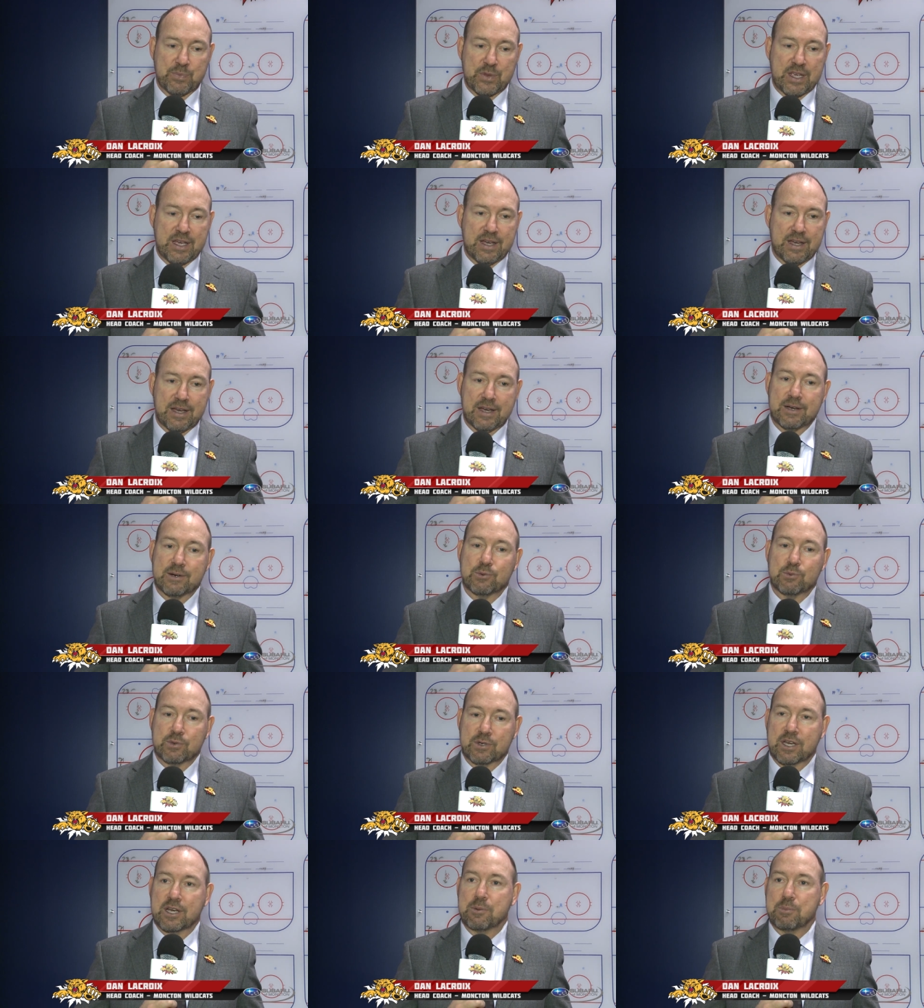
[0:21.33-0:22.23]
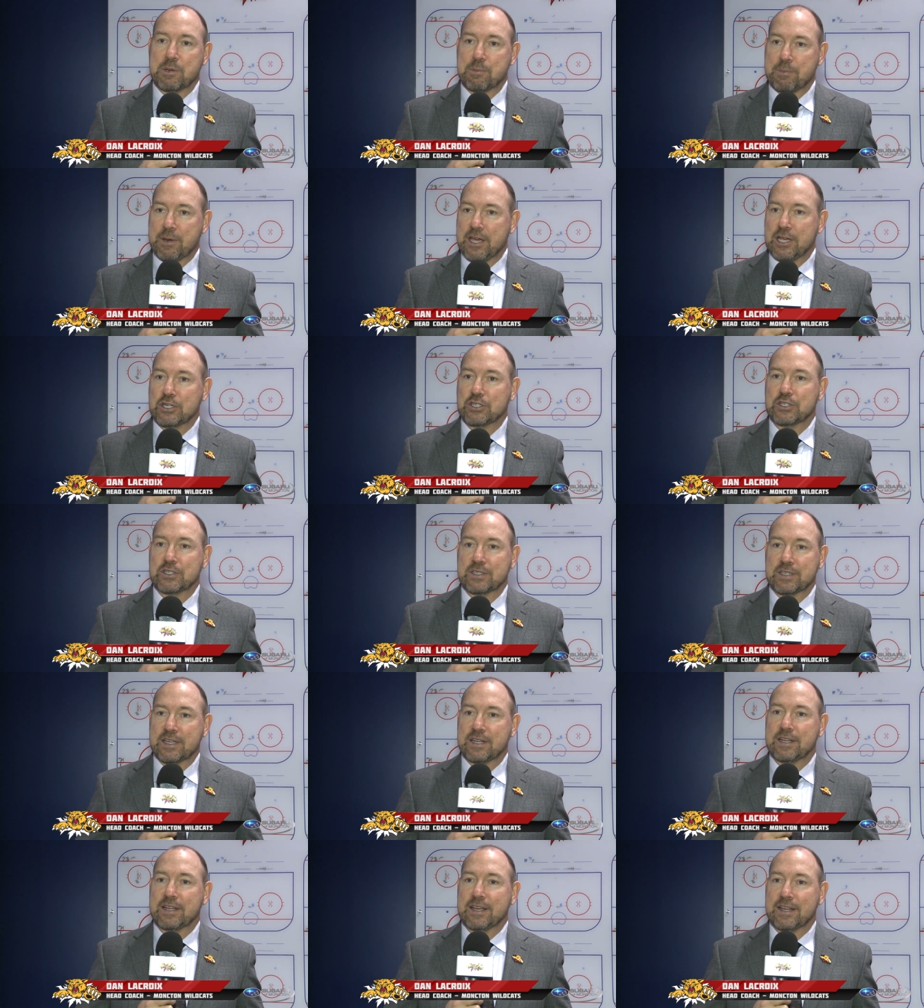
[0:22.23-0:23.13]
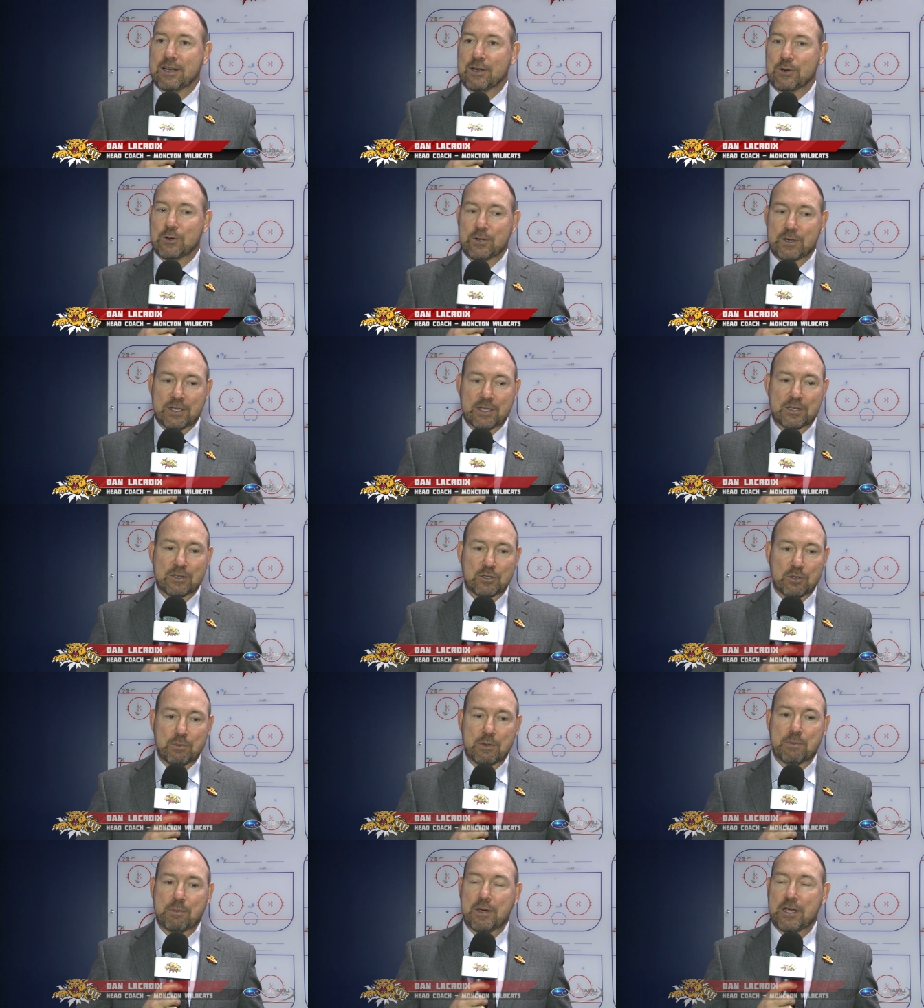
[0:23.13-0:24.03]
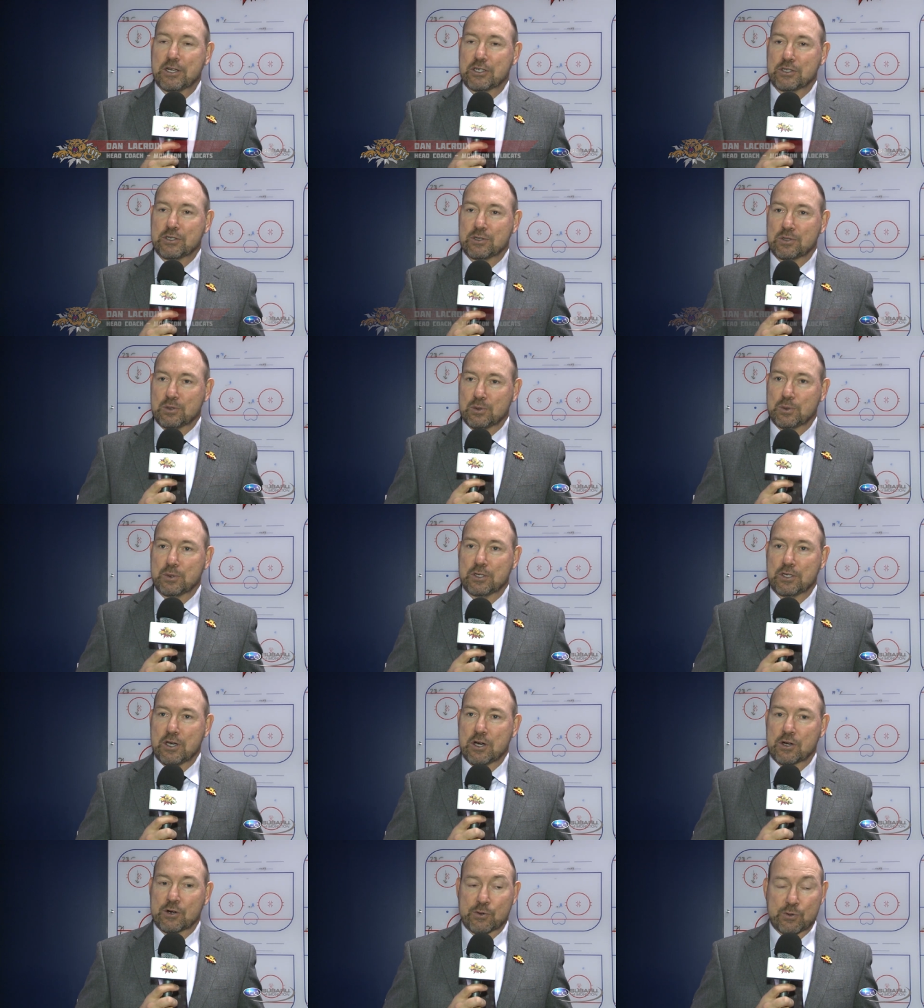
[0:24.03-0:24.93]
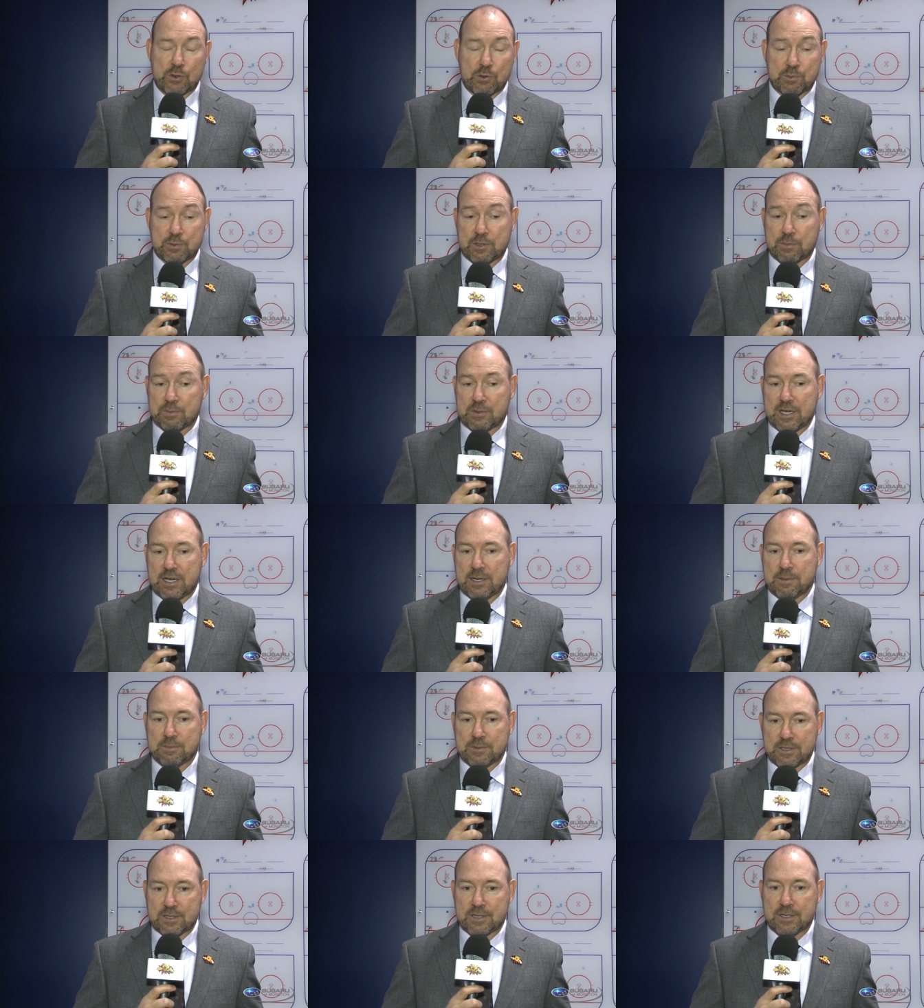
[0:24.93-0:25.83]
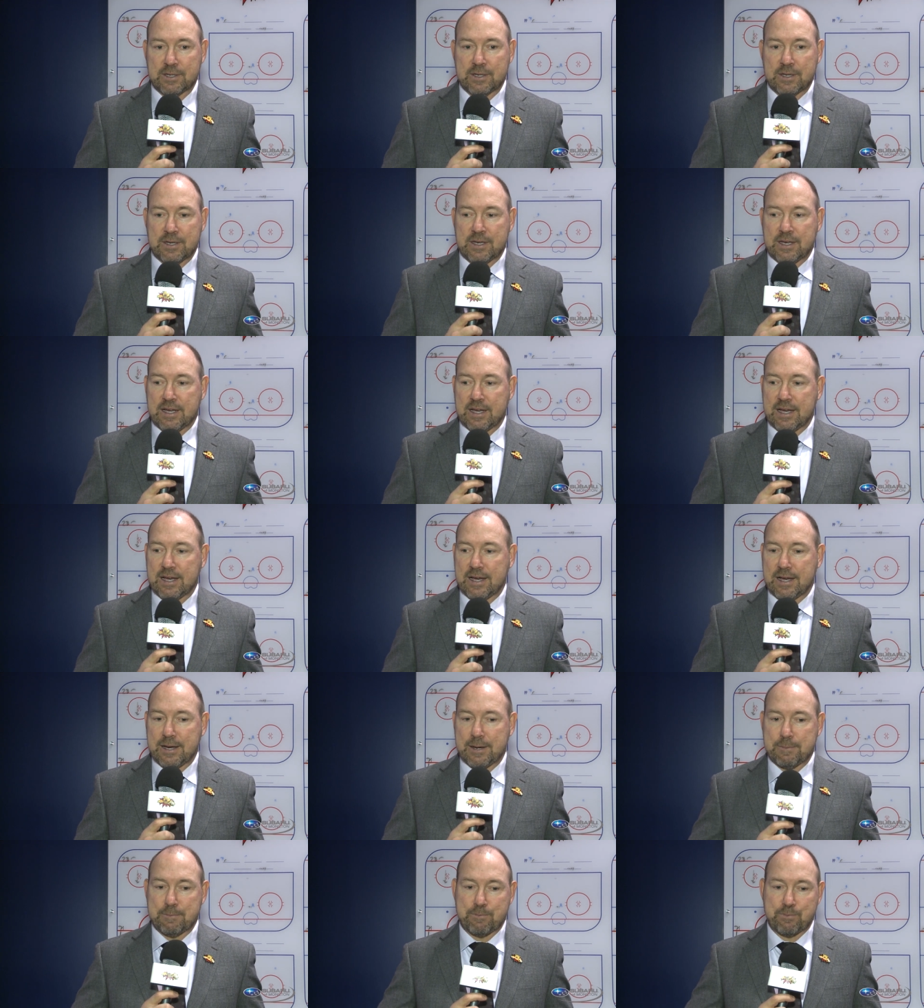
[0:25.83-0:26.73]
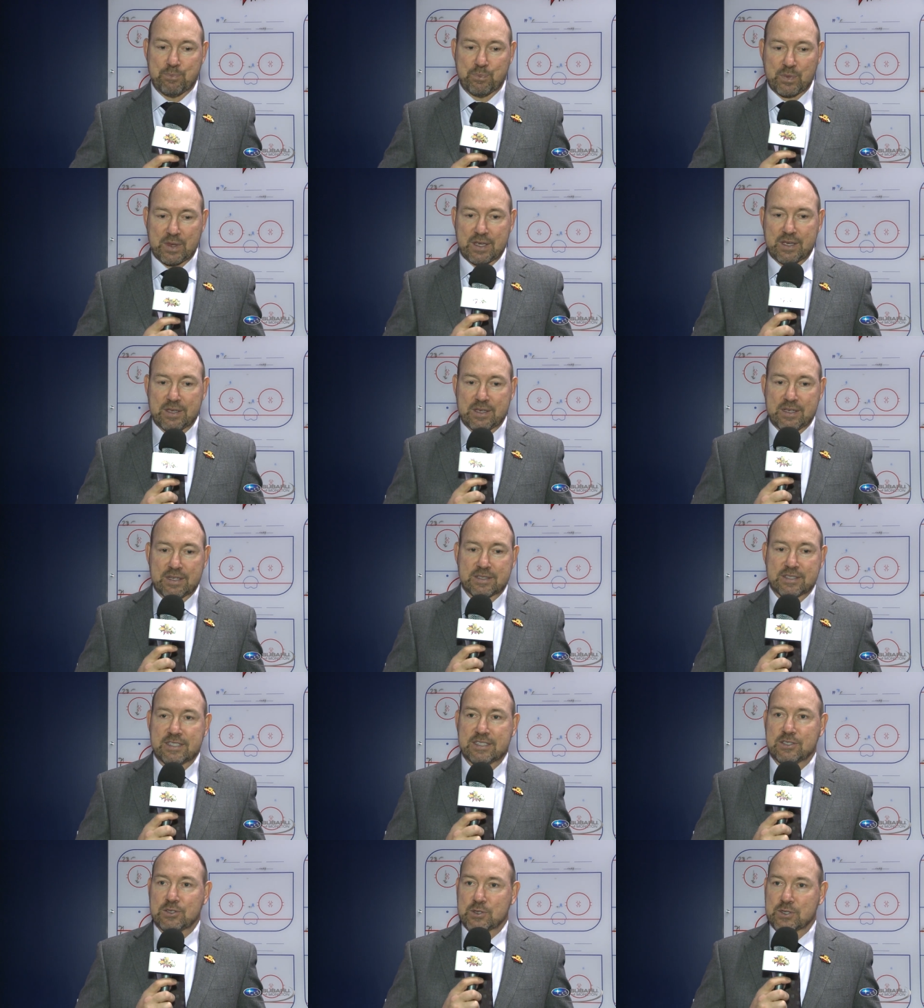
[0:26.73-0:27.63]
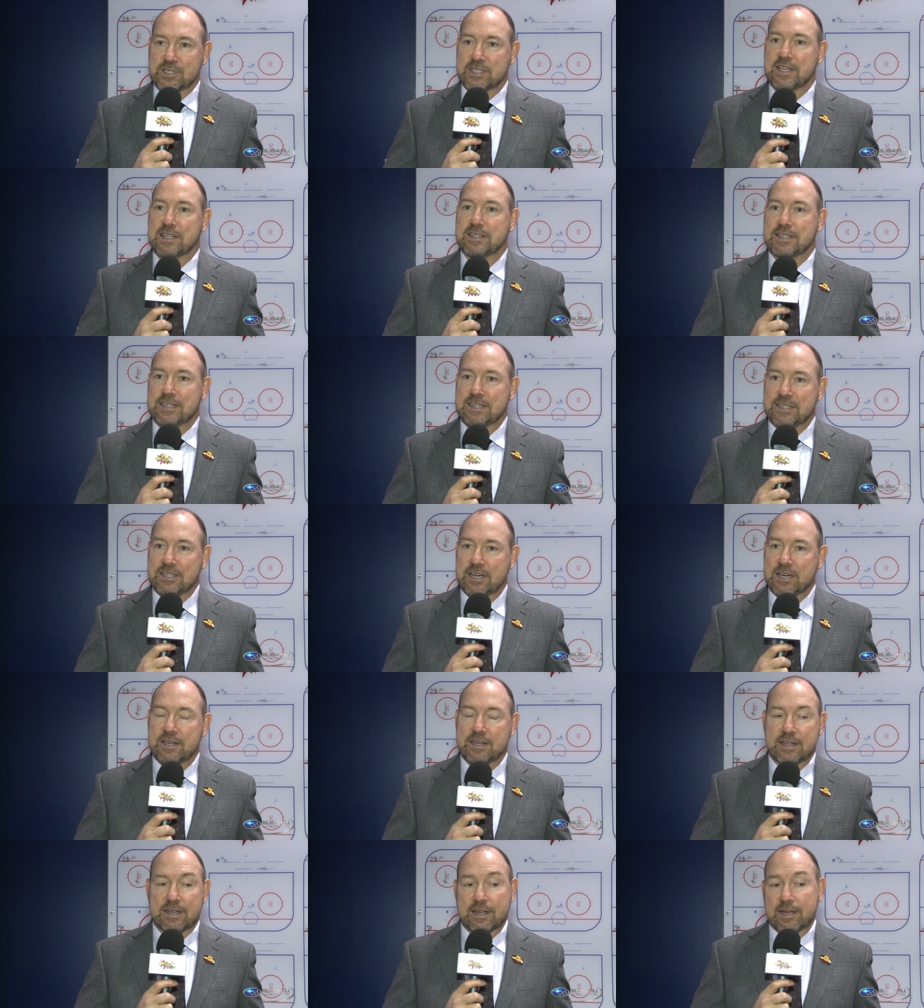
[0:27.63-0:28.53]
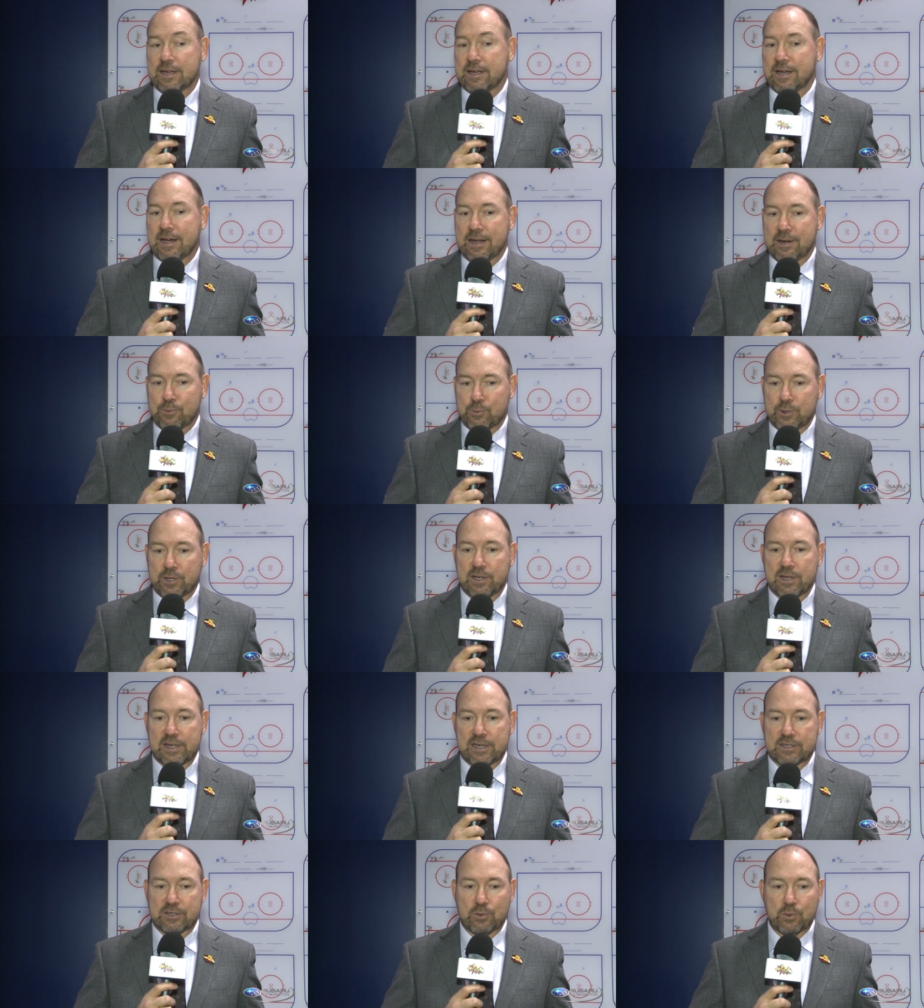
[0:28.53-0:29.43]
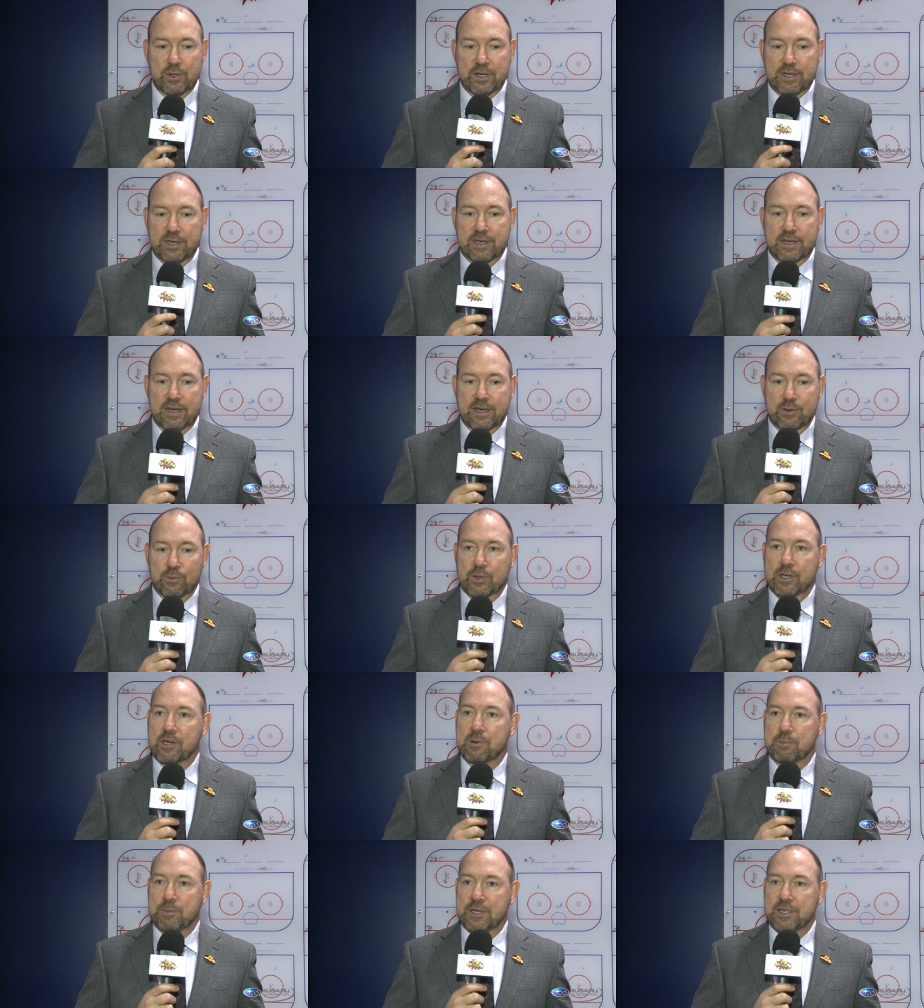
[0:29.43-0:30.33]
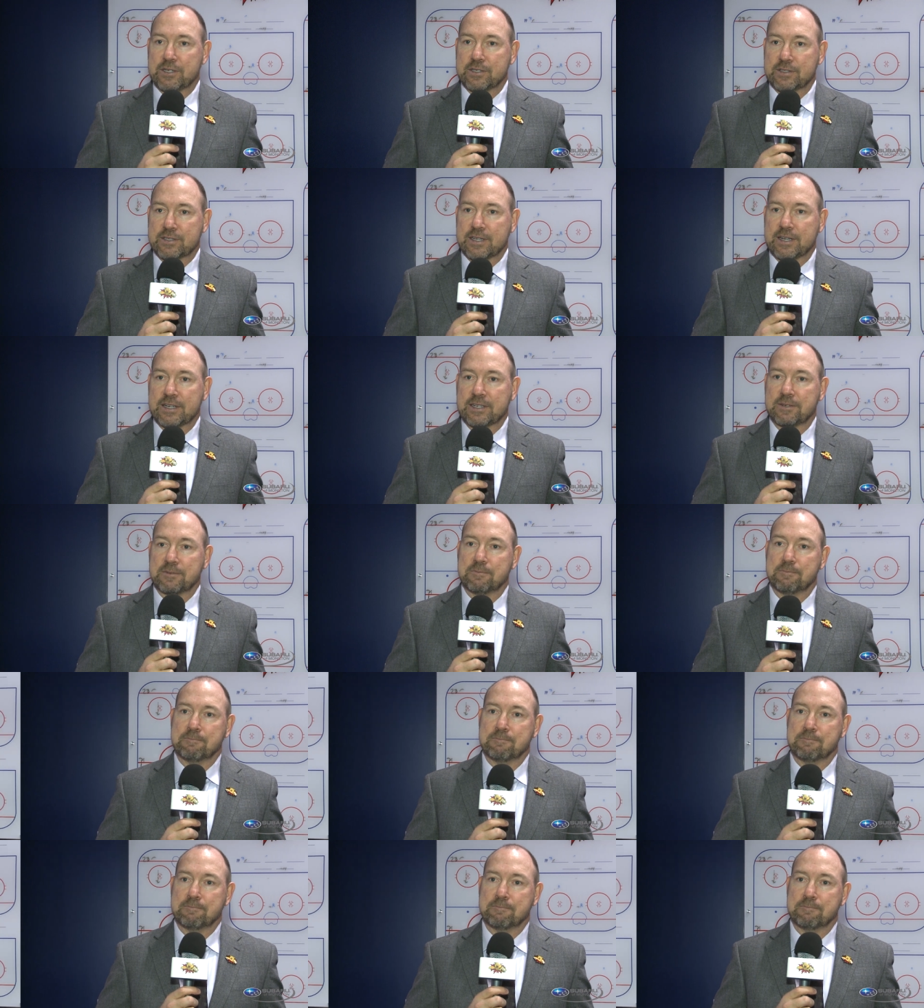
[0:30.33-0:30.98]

uh, we got to be patient and, and learning to be patient to a young group sometimes. Um, it's easier said than done, and I, I really like the way uh, we competed tonight.